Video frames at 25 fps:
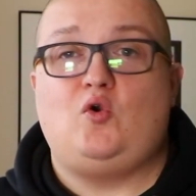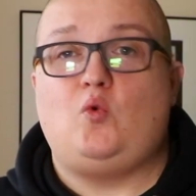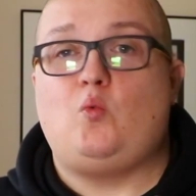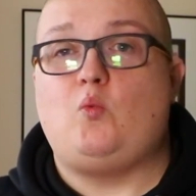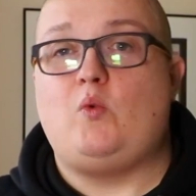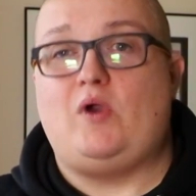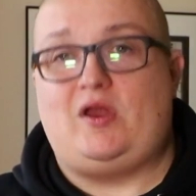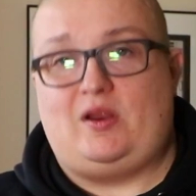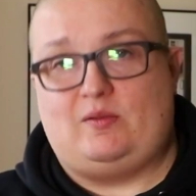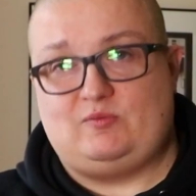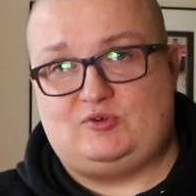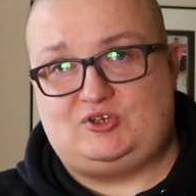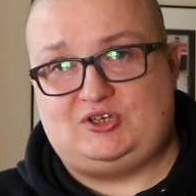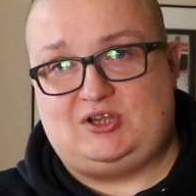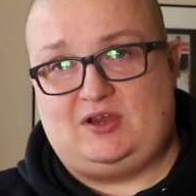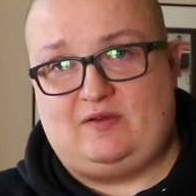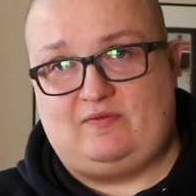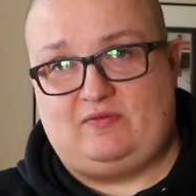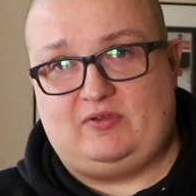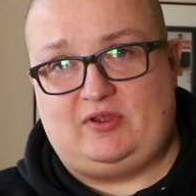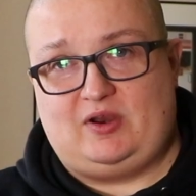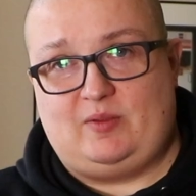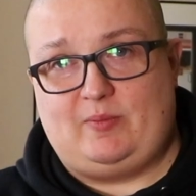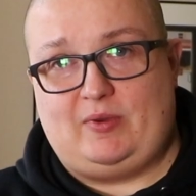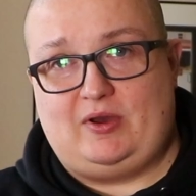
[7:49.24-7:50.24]
when I'm
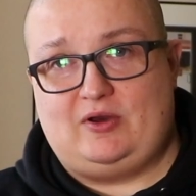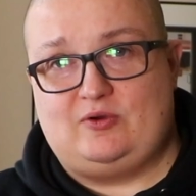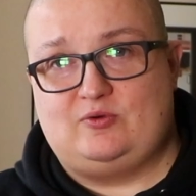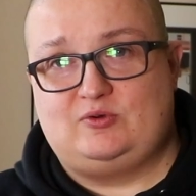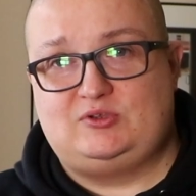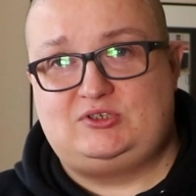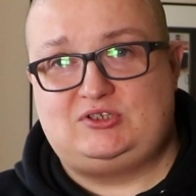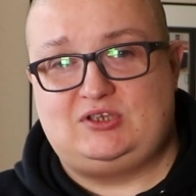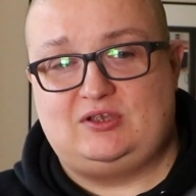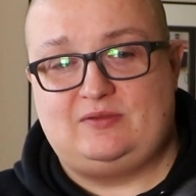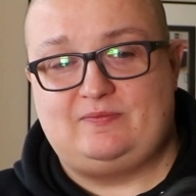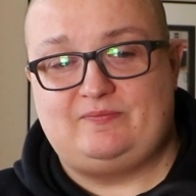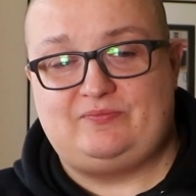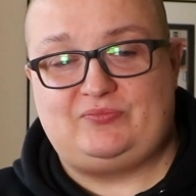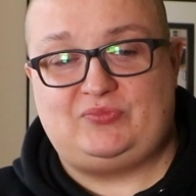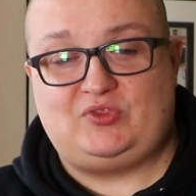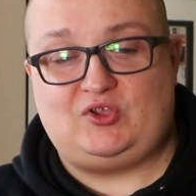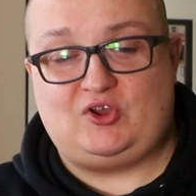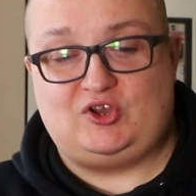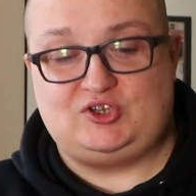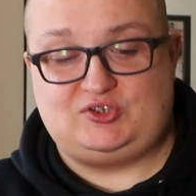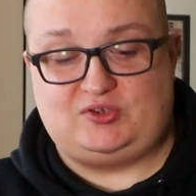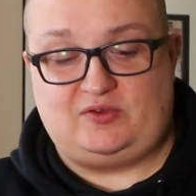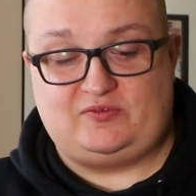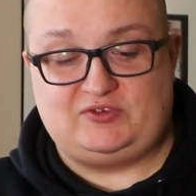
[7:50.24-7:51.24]
travelling about,
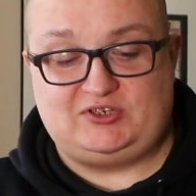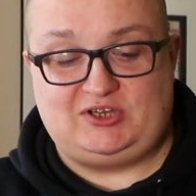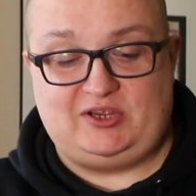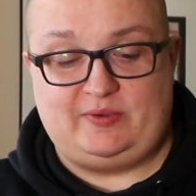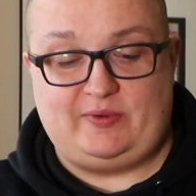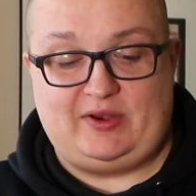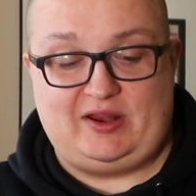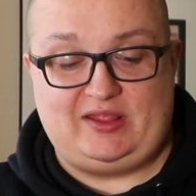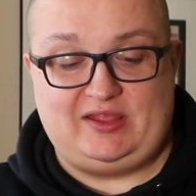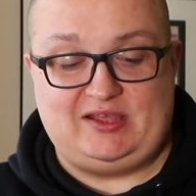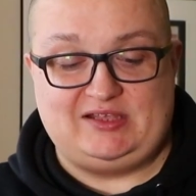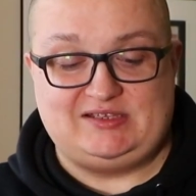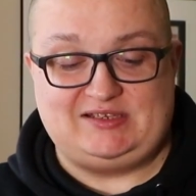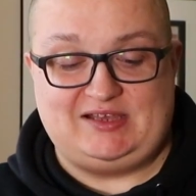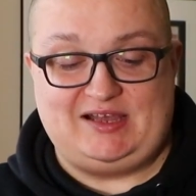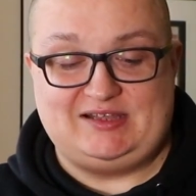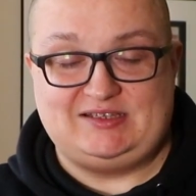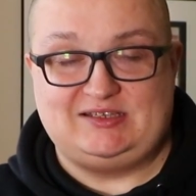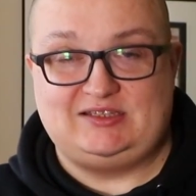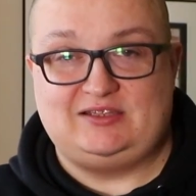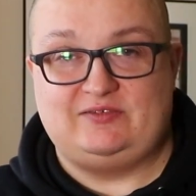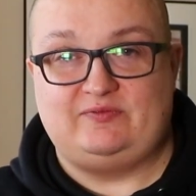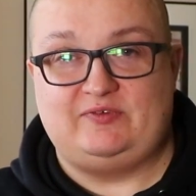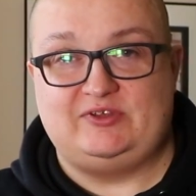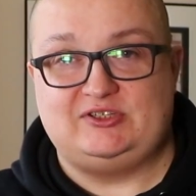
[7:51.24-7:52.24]
because obviously when I need to
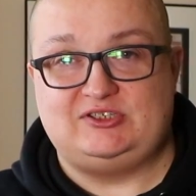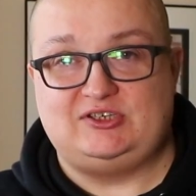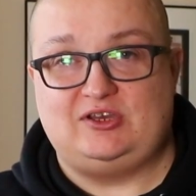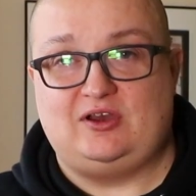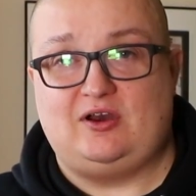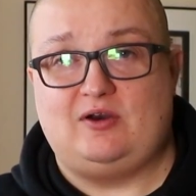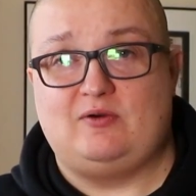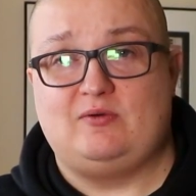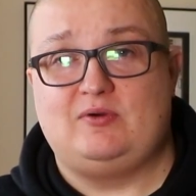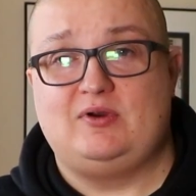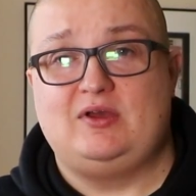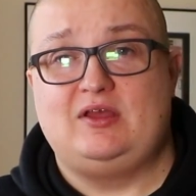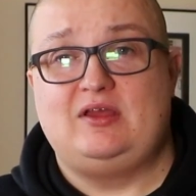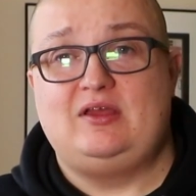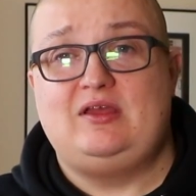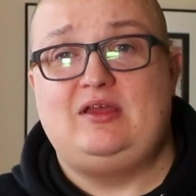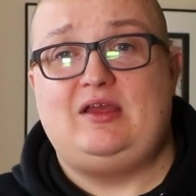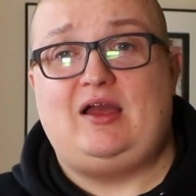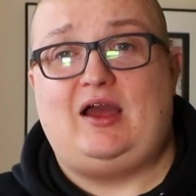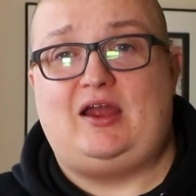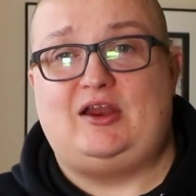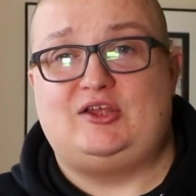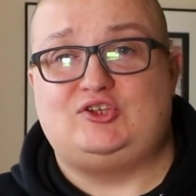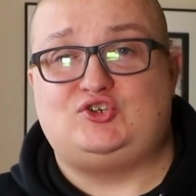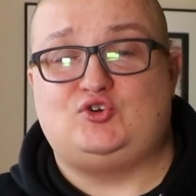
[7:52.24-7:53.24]
edit the video
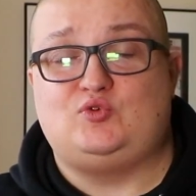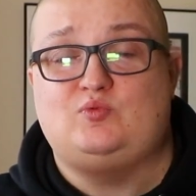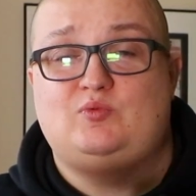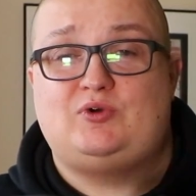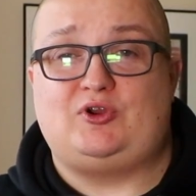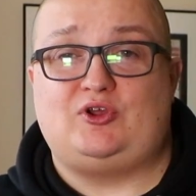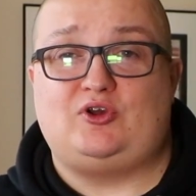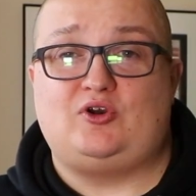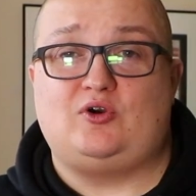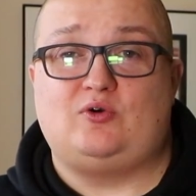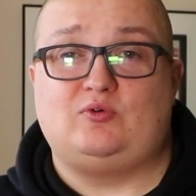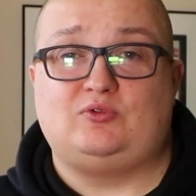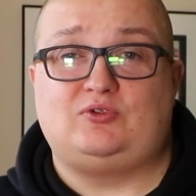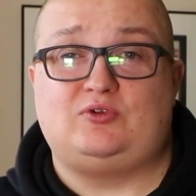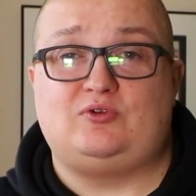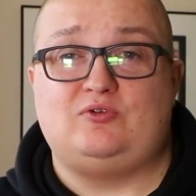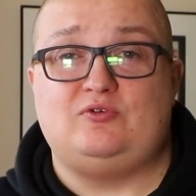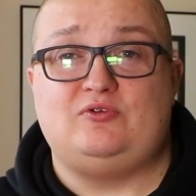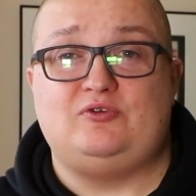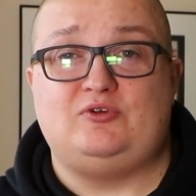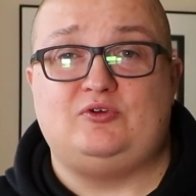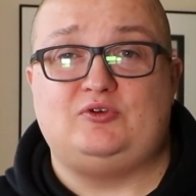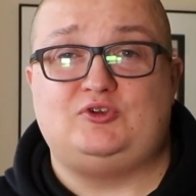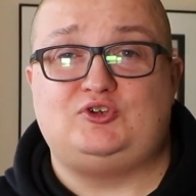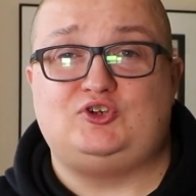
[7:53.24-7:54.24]
and I don't want to go through
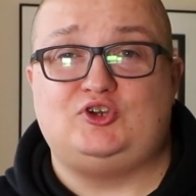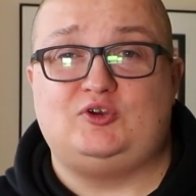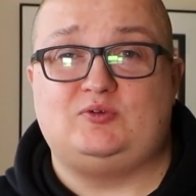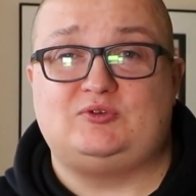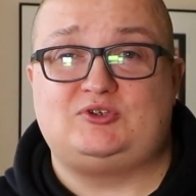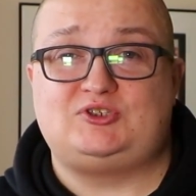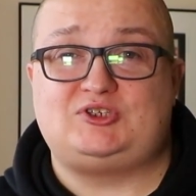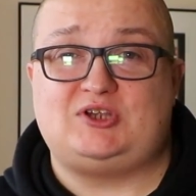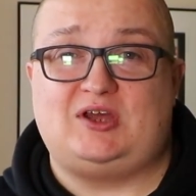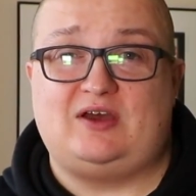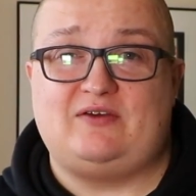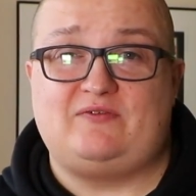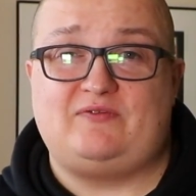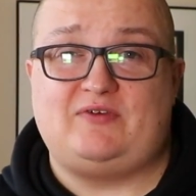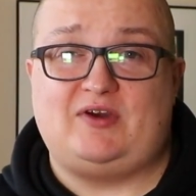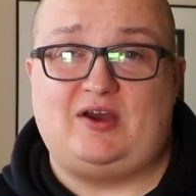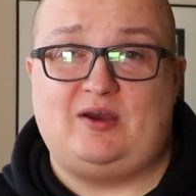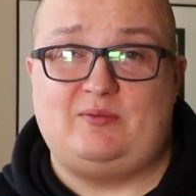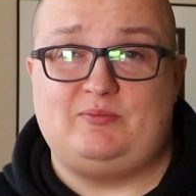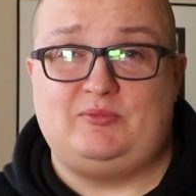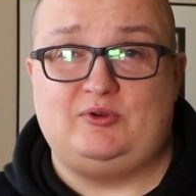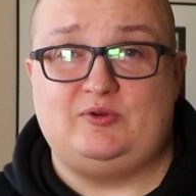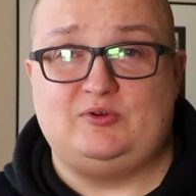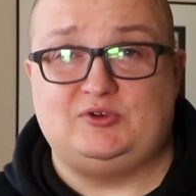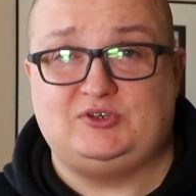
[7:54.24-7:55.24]
YouTube to try and
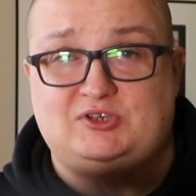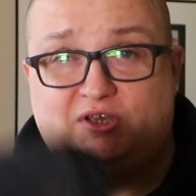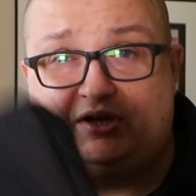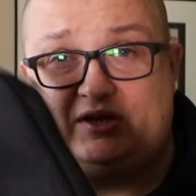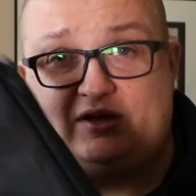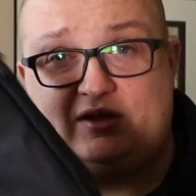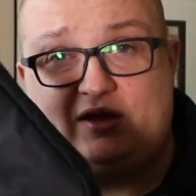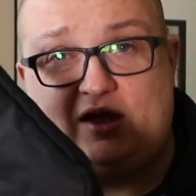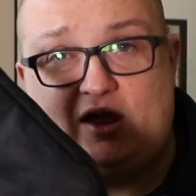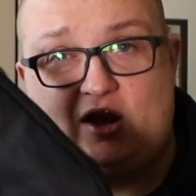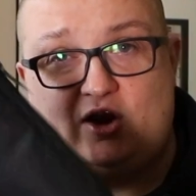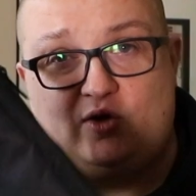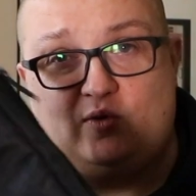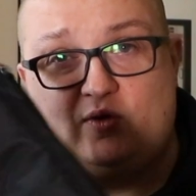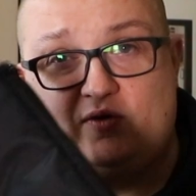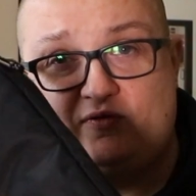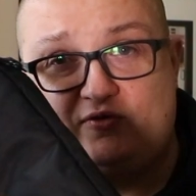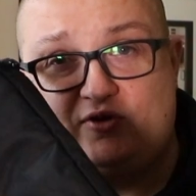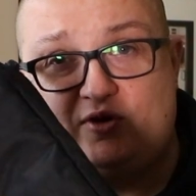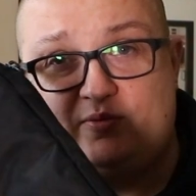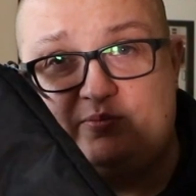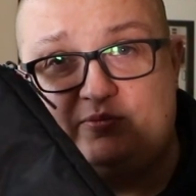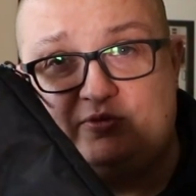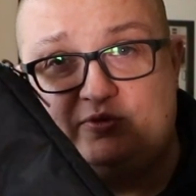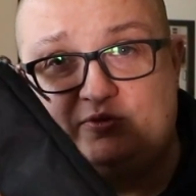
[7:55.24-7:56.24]
find music, I know I've
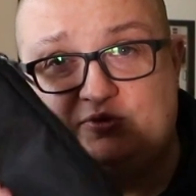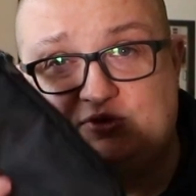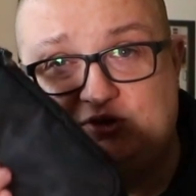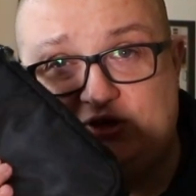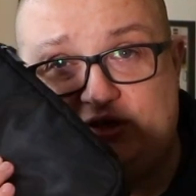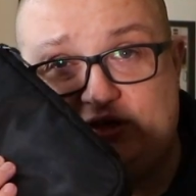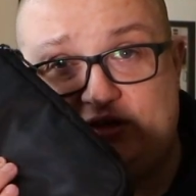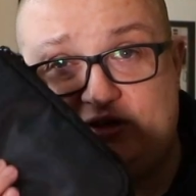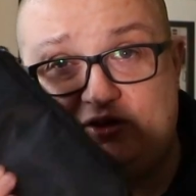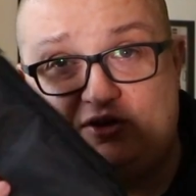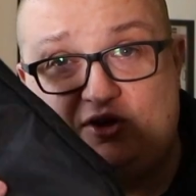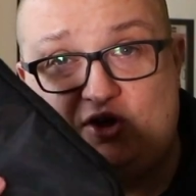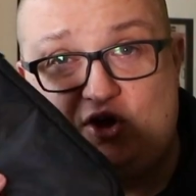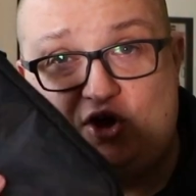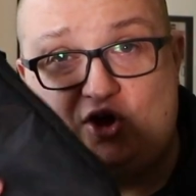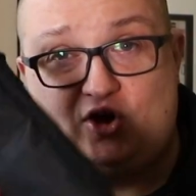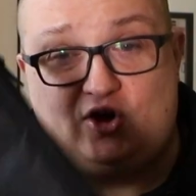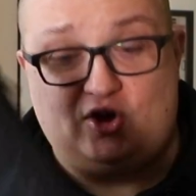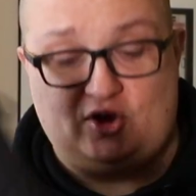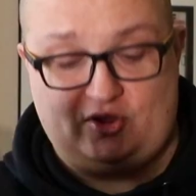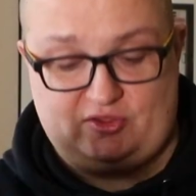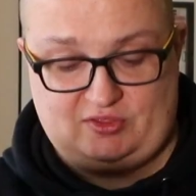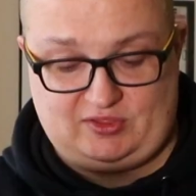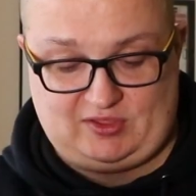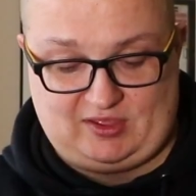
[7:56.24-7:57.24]
got music
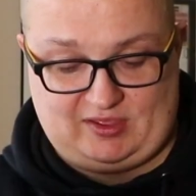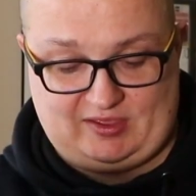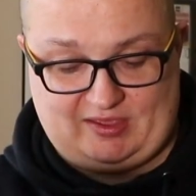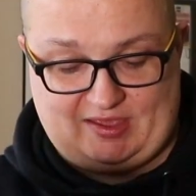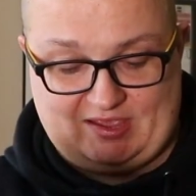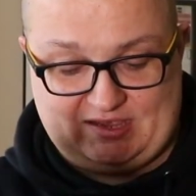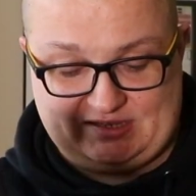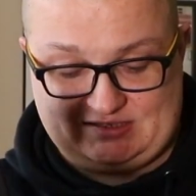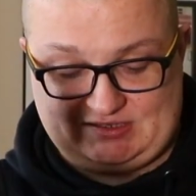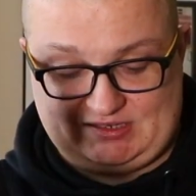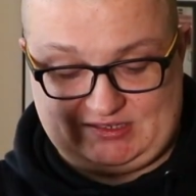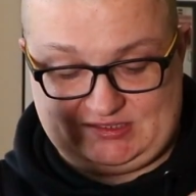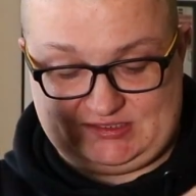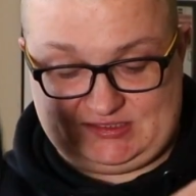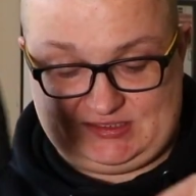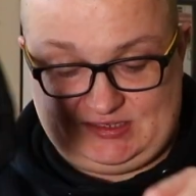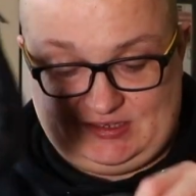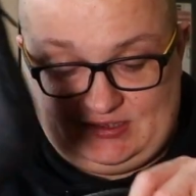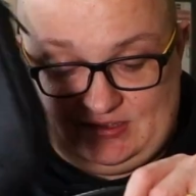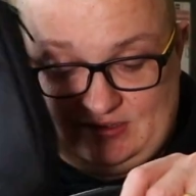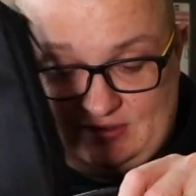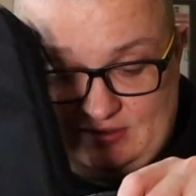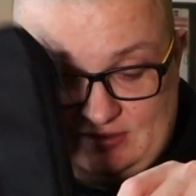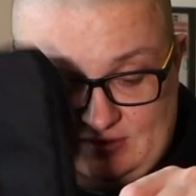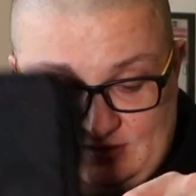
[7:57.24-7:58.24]
on that
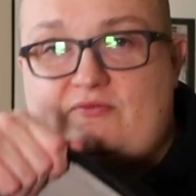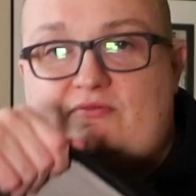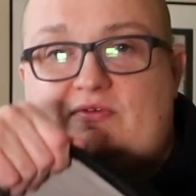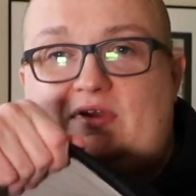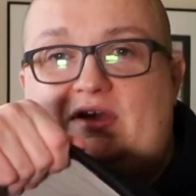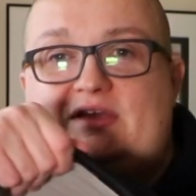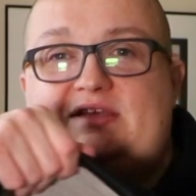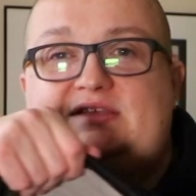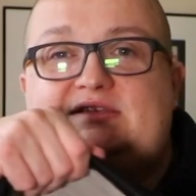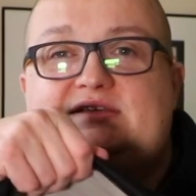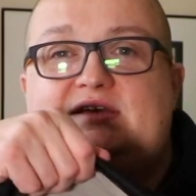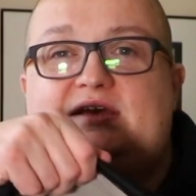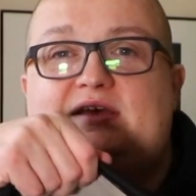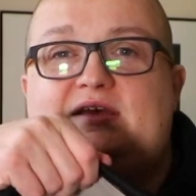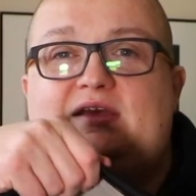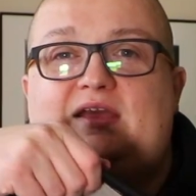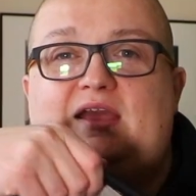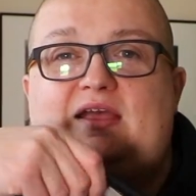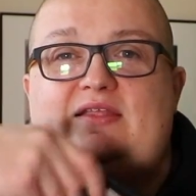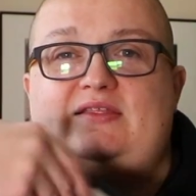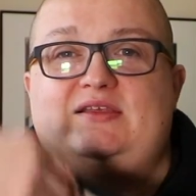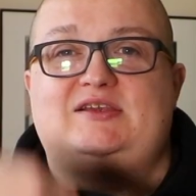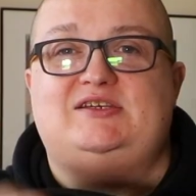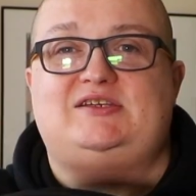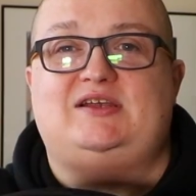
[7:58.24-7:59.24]
SSD. Right
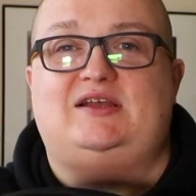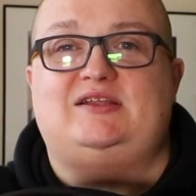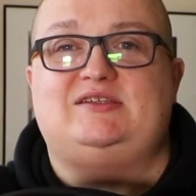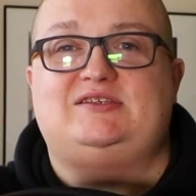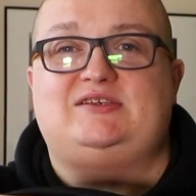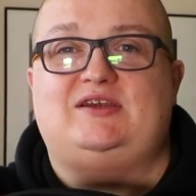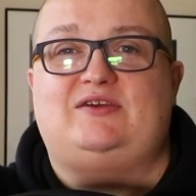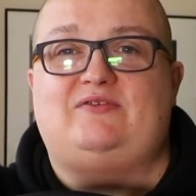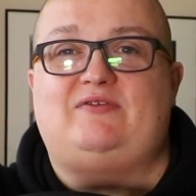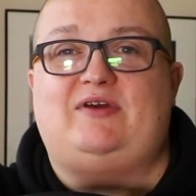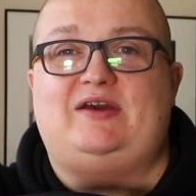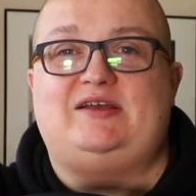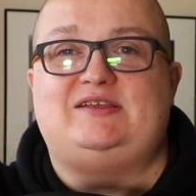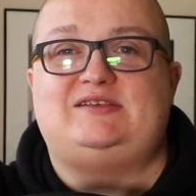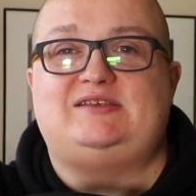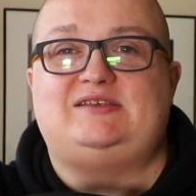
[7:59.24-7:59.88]
in the centre, right